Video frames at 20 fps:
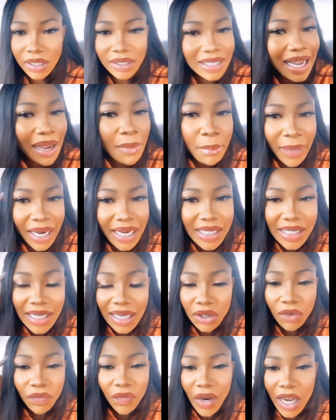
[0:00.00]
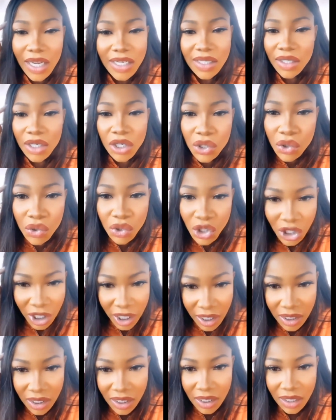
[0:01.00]
That mindset of ours needs to
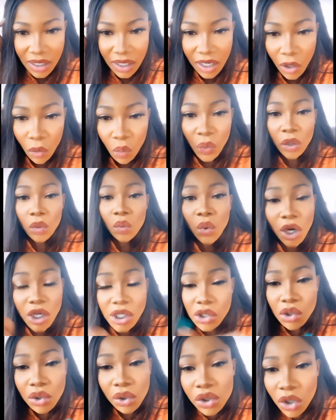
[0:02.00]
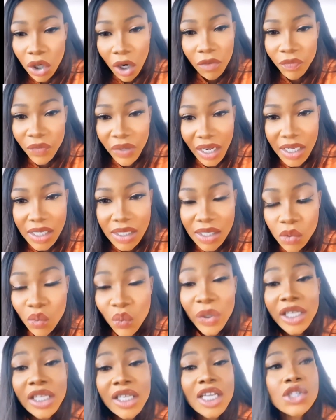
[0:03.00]
change. We want good governance.
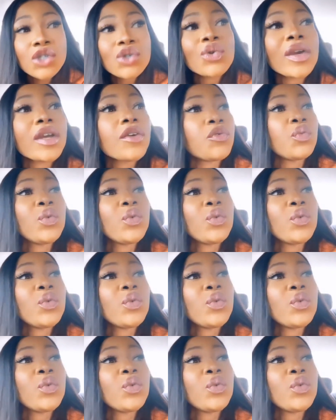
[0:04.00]
We need to